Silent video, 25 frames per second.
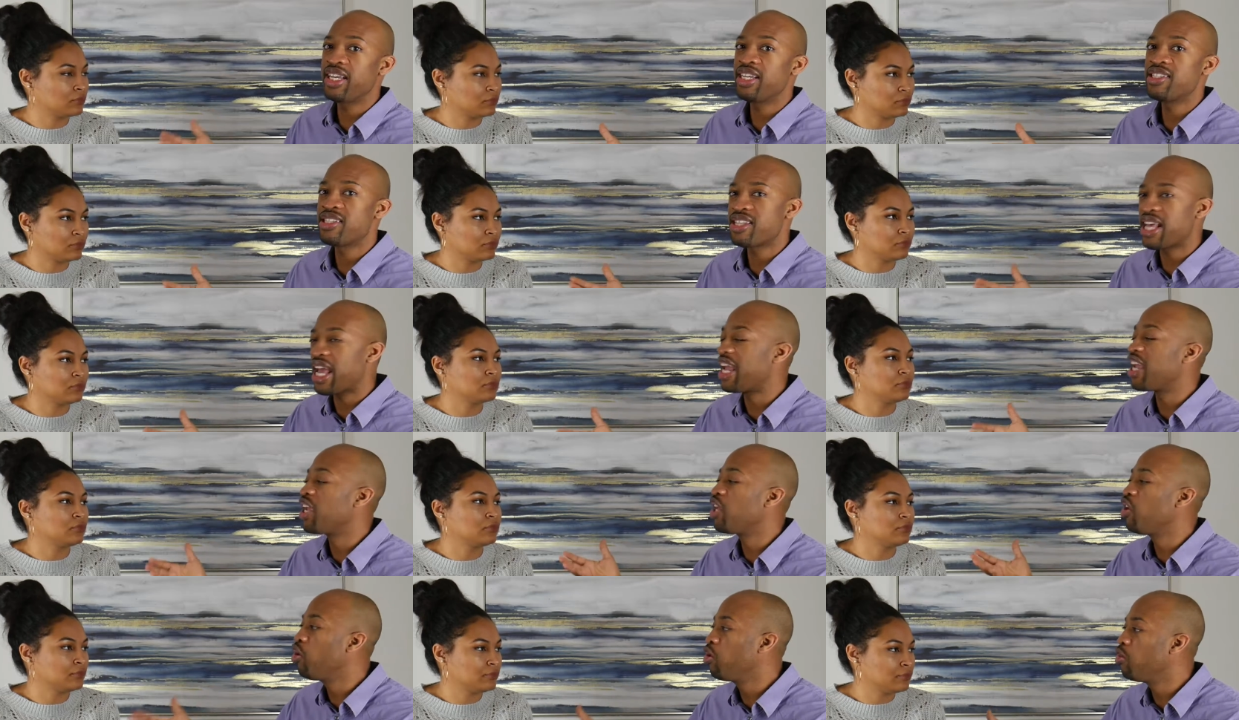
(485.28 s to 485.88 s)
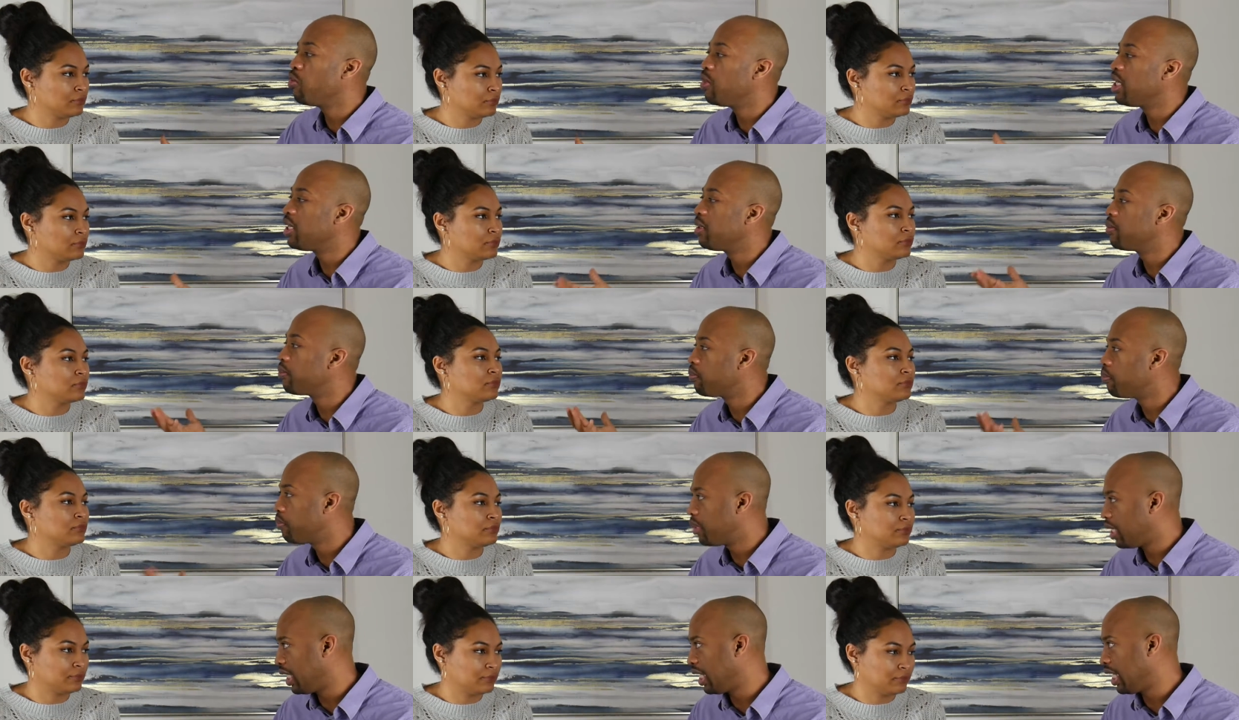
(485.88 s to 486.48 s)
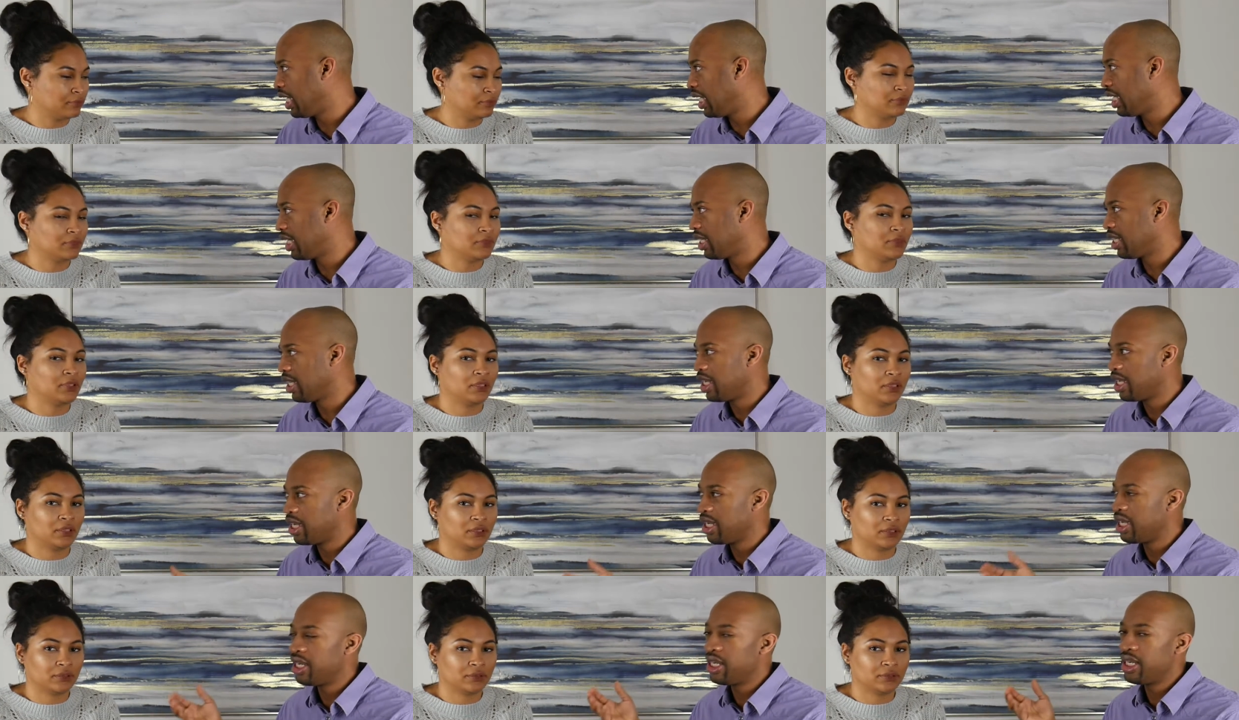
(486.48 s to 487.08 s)
Speaker 1: is a human being,
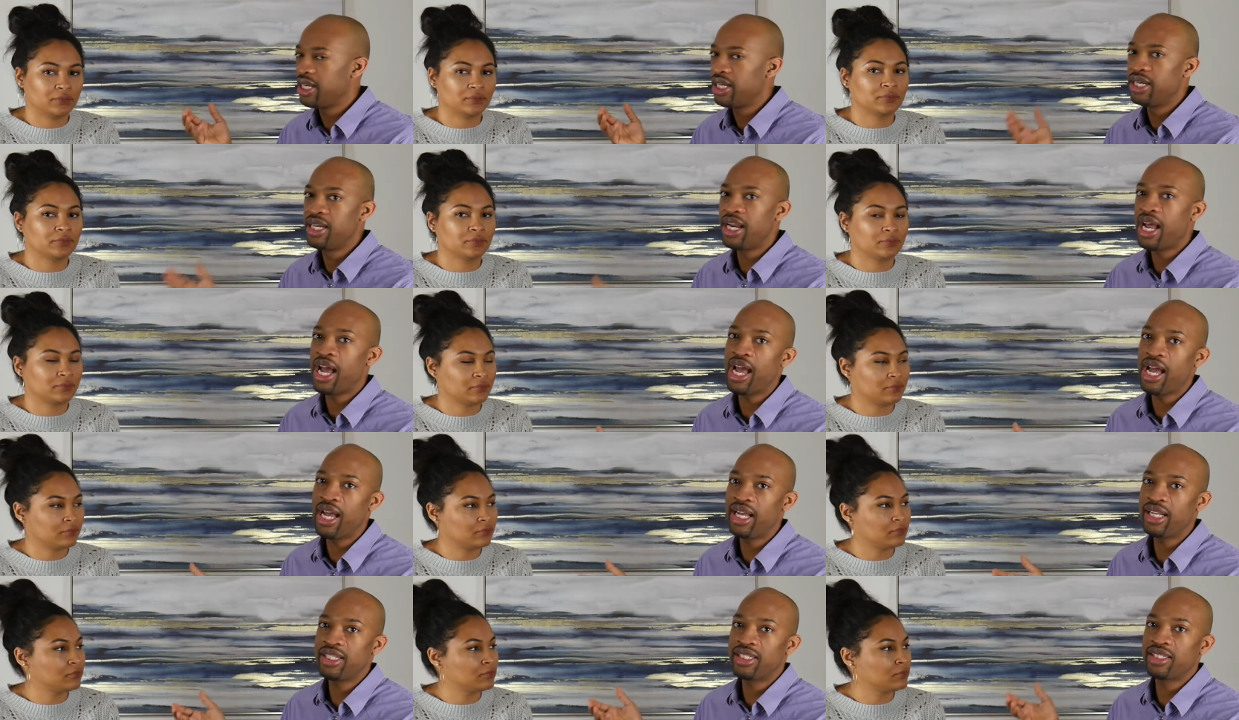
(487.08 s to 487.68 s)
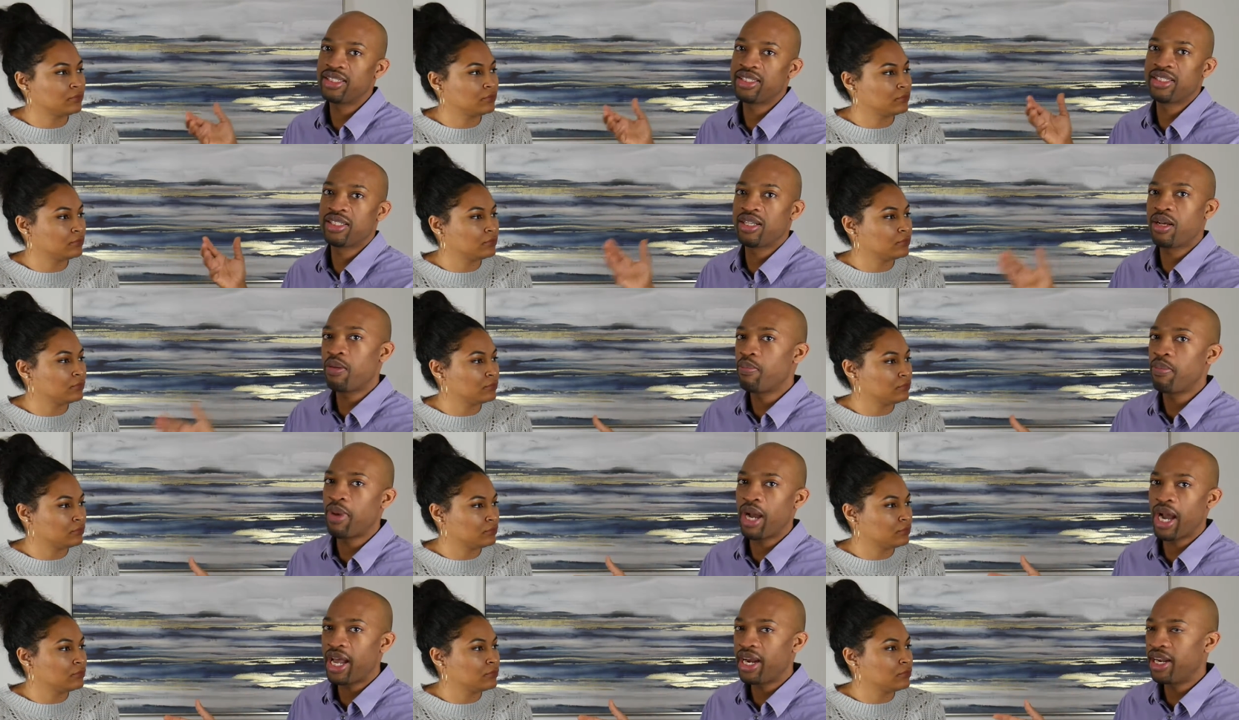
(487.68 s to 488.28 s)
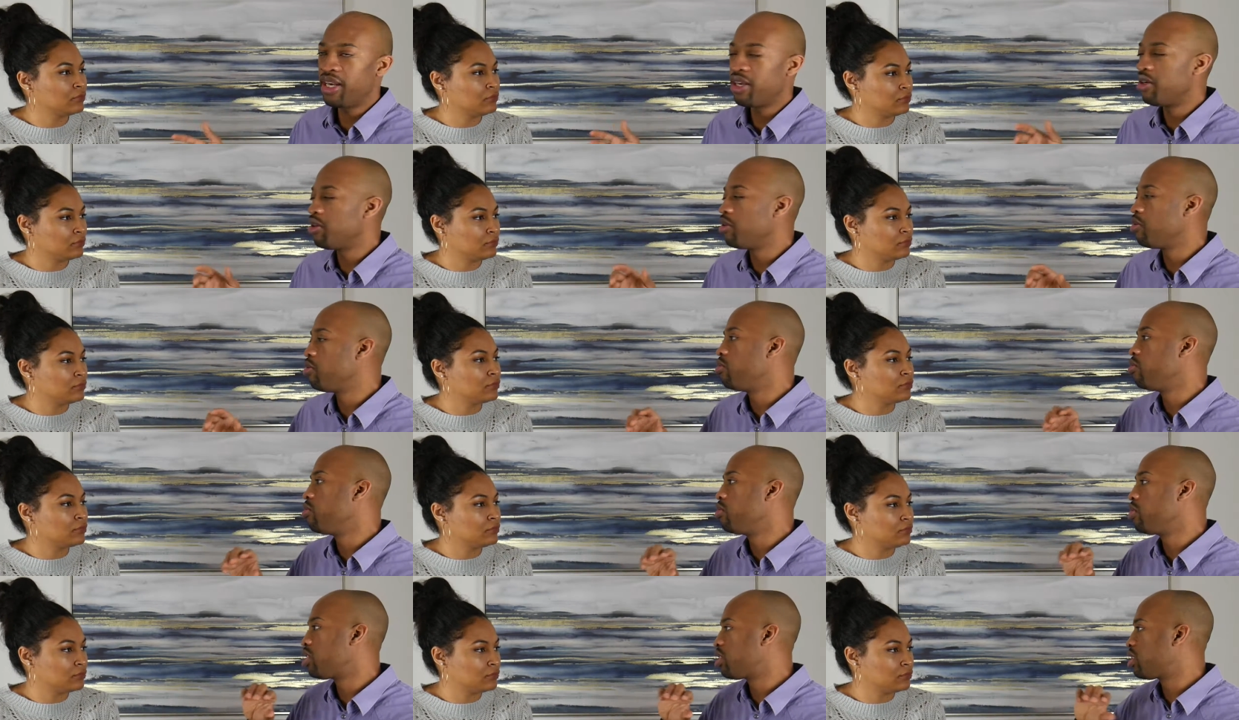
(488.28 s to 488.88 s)
yeah. not somebody
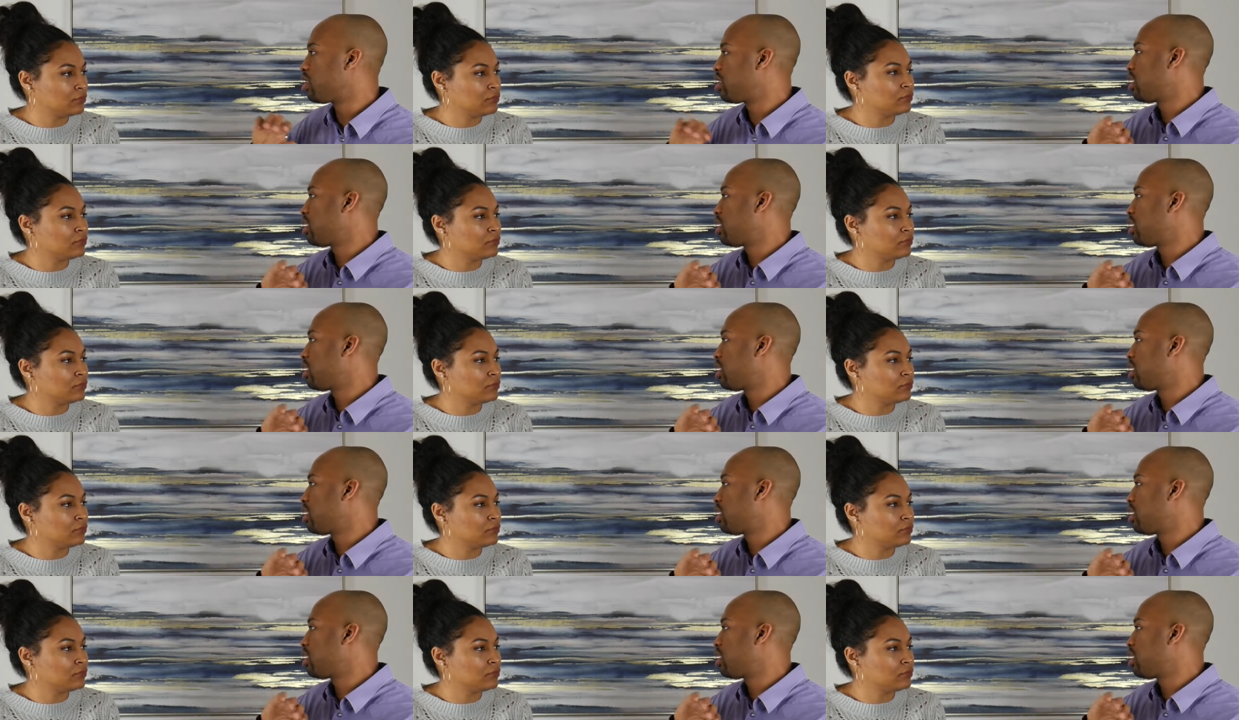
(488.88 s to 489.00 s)
who's